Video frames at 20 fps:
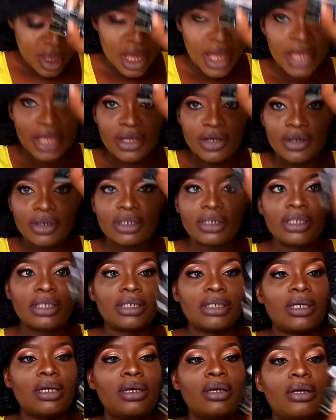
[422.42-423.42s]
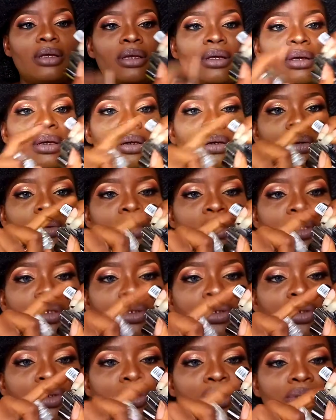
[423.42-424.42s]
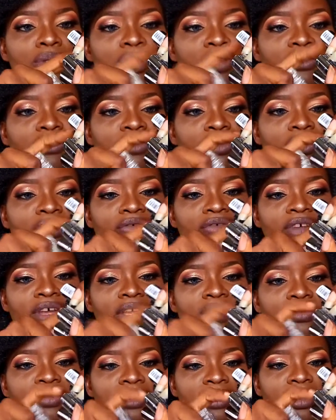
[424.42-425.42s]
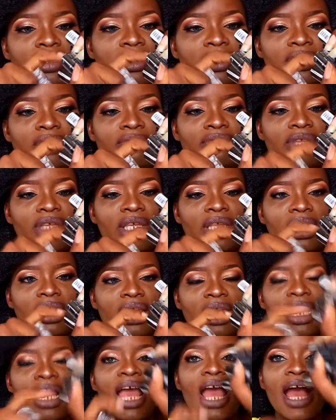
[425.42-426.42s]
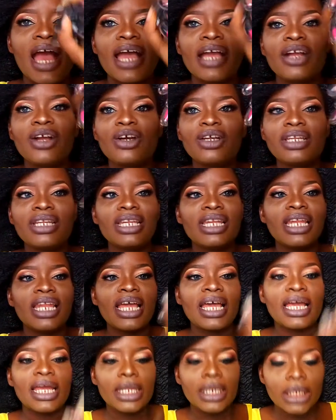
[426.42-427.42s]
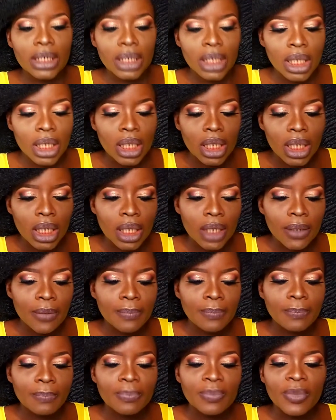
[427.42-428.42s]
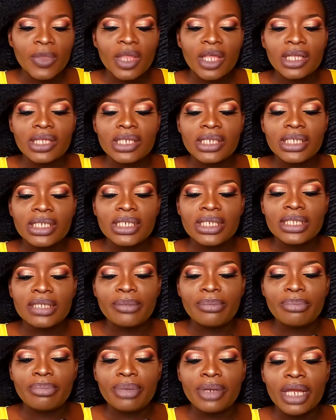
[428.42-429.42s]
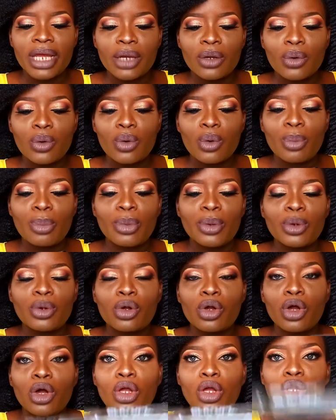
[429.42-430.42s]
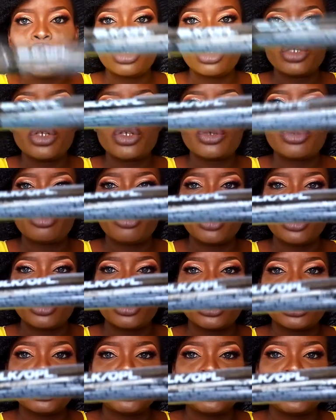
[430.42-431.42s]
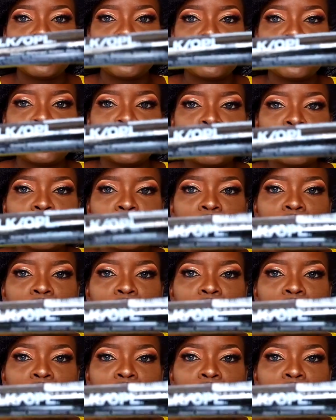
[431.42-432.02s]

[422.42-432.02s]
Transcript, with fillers: i got uh one two three four five six seven eight nine i got nine um this is the black opal color splurge